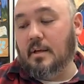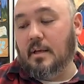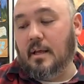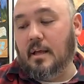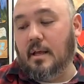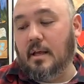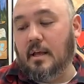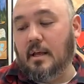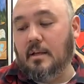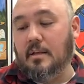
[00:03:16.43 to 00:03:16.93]

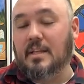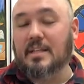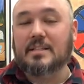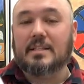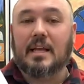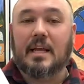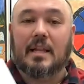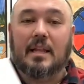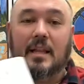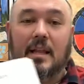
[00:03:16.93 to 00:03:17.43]
And to
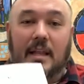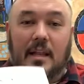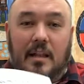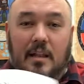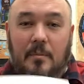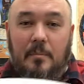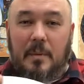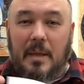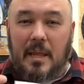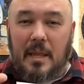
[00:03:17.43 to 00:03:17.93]
say
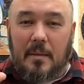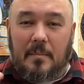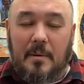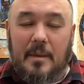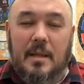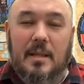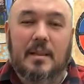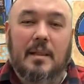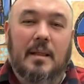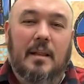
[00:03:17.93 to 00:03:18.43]
little baby,
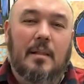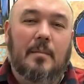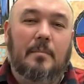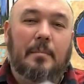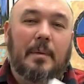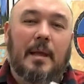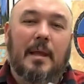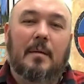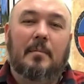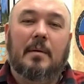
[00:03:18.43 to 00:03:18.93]
a little
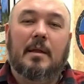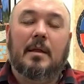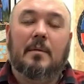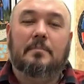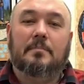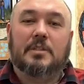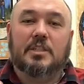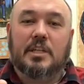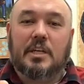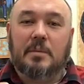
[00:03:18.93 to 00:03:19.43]
baby,
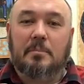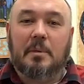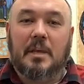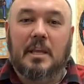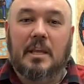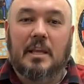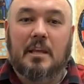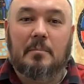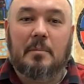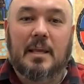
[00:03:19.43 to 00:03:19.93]

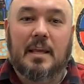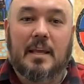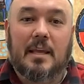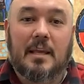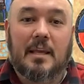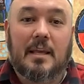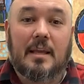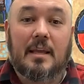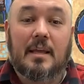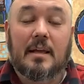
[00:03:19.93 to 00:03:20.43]

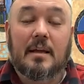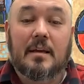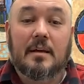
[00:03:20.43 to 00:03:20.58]
chibibi,